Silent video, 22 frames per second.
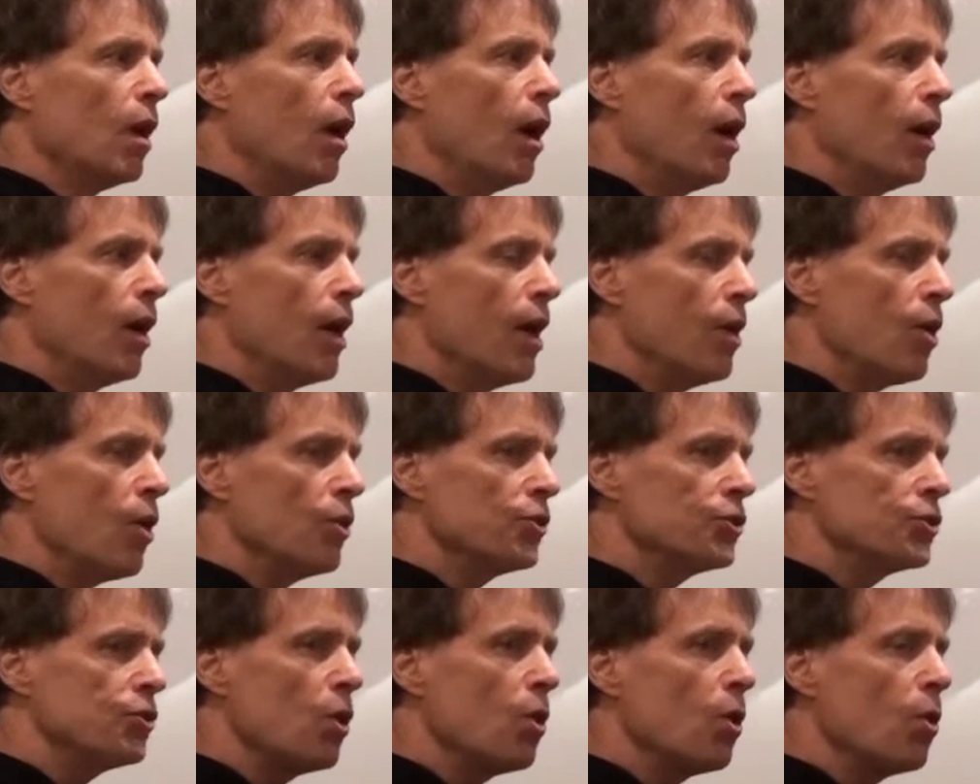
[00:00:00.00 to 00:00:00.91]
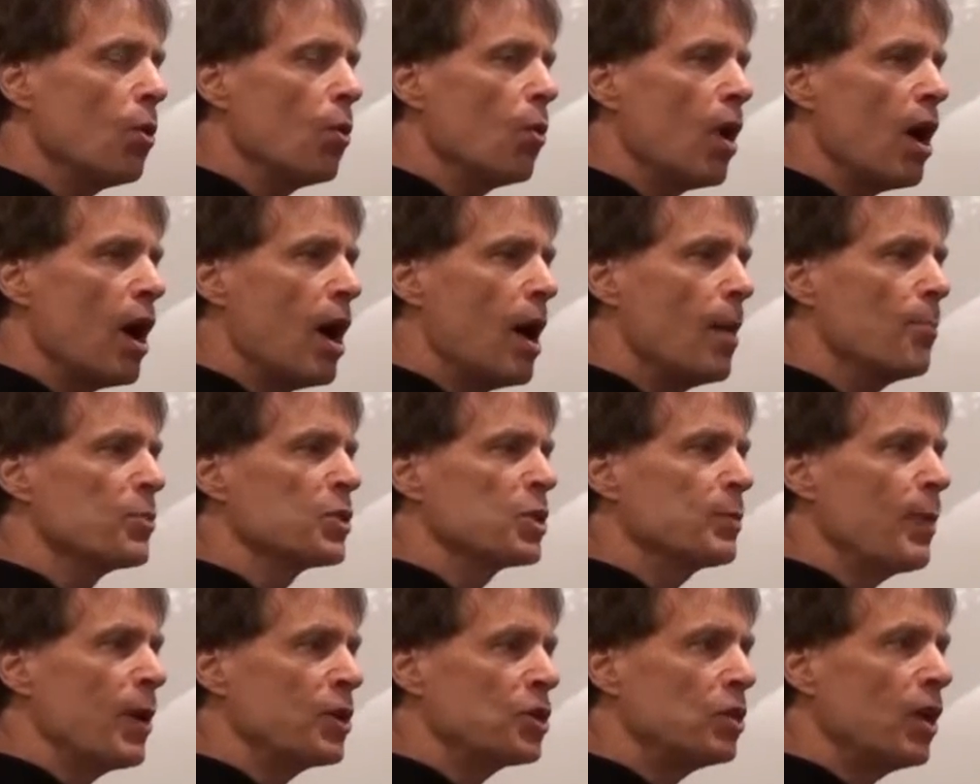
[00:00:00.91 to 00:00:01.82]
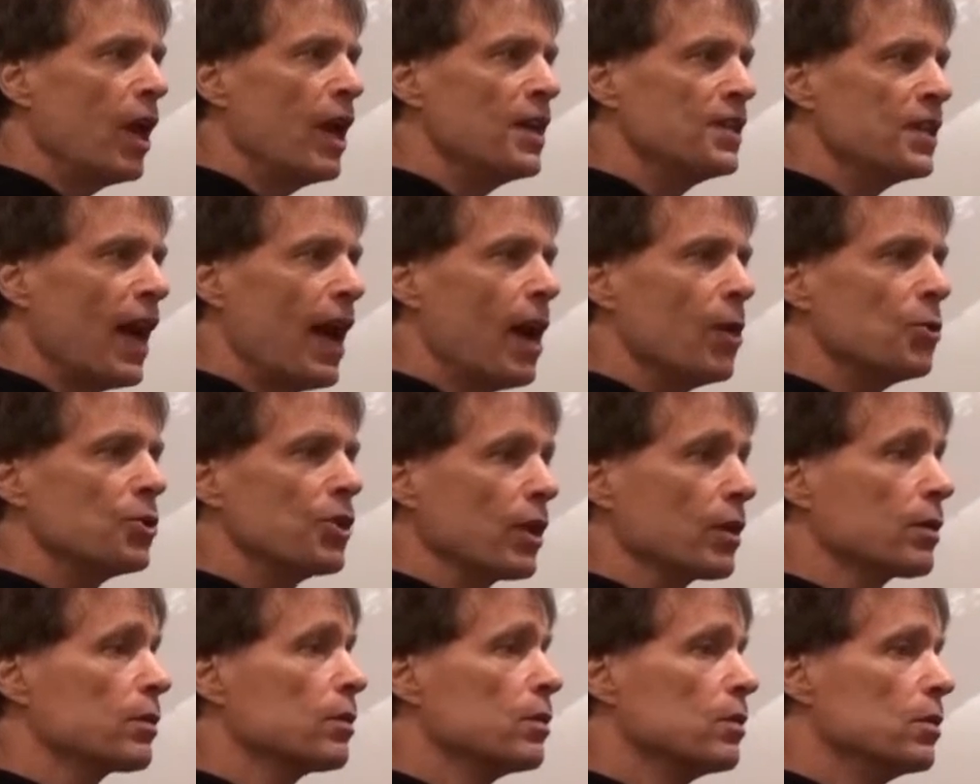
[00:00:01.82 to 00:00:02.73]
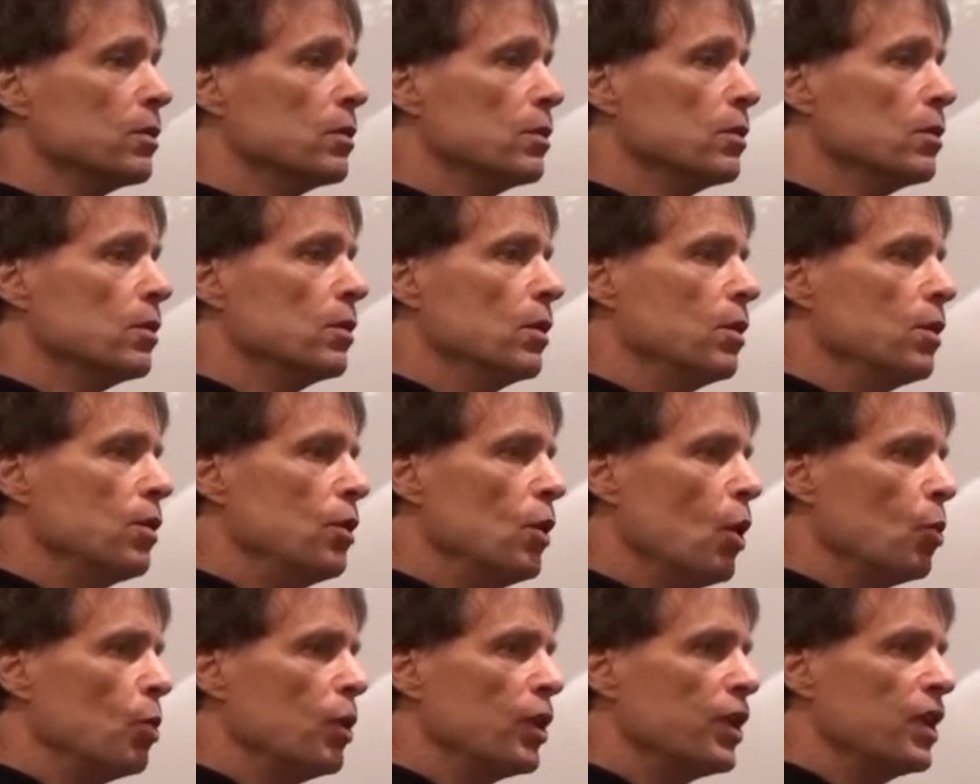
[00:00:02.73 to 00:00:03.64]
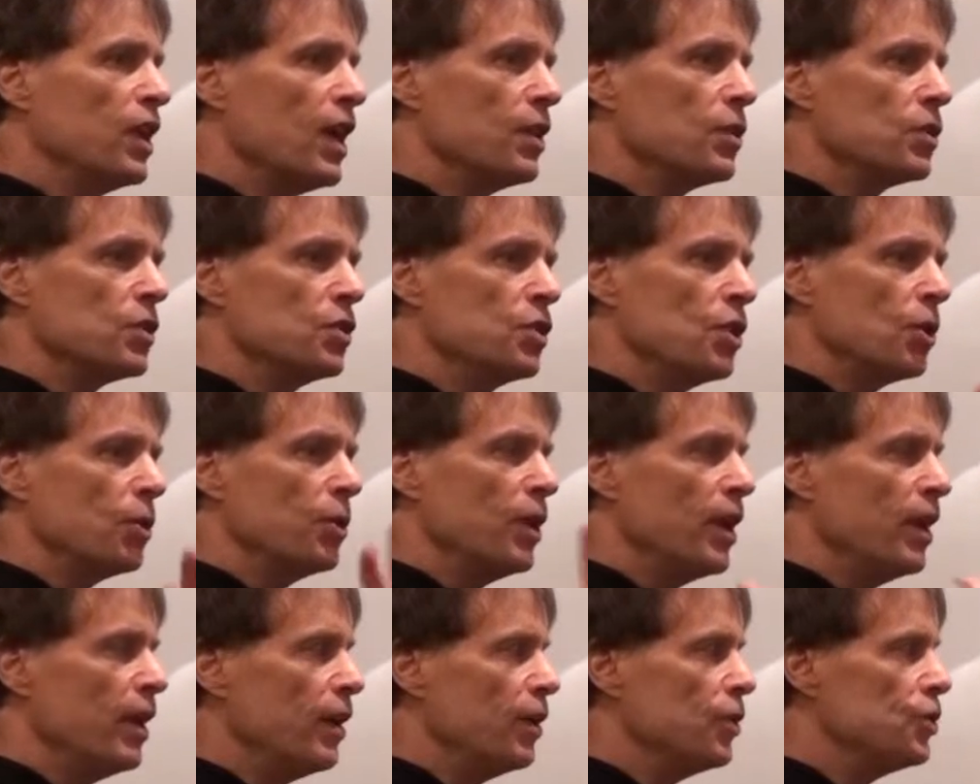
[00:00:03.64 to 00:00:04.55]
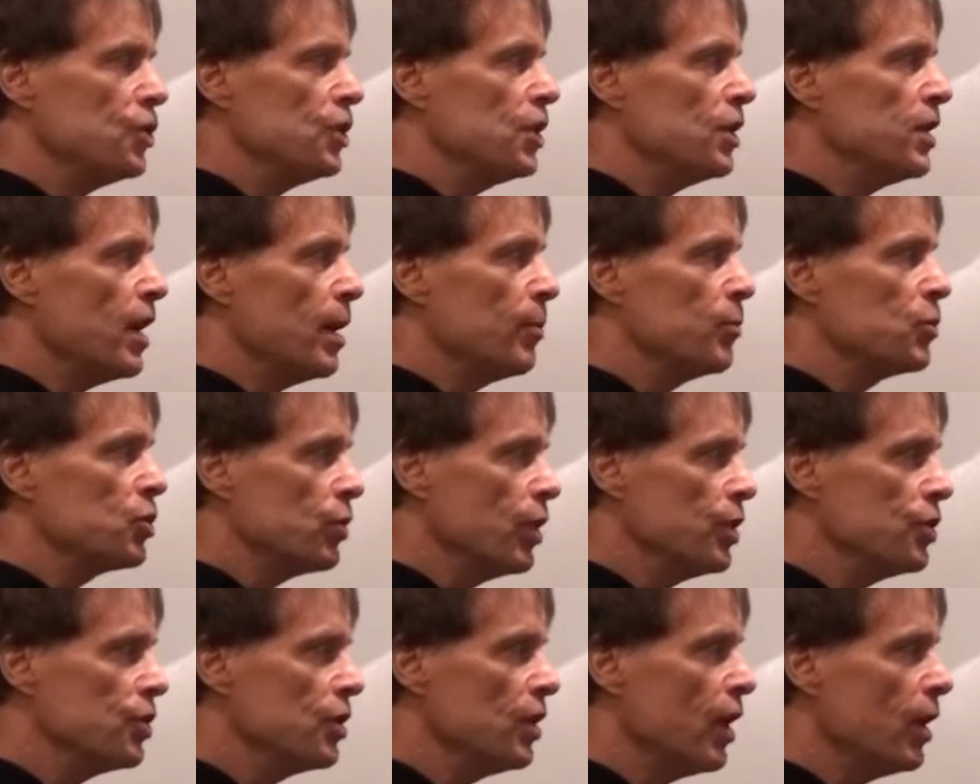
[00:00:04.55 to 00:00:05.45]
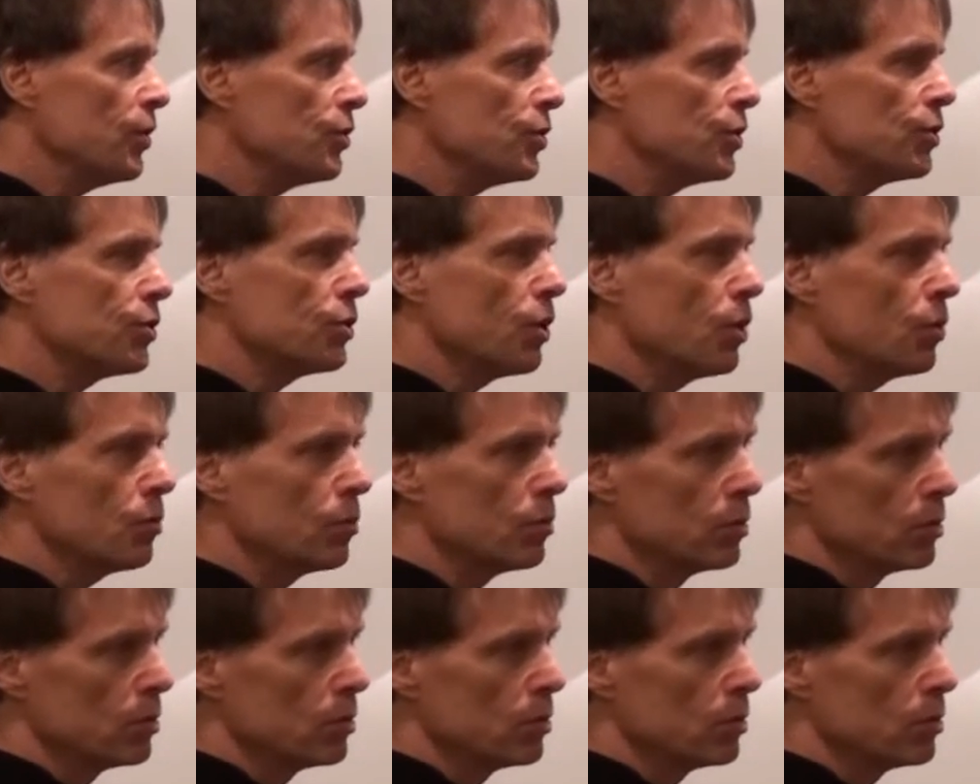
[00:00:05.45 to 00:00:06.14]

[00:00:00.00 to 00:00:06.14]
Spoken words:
and also specialized housing. You know, looking at zero net energy demonstration houses. So.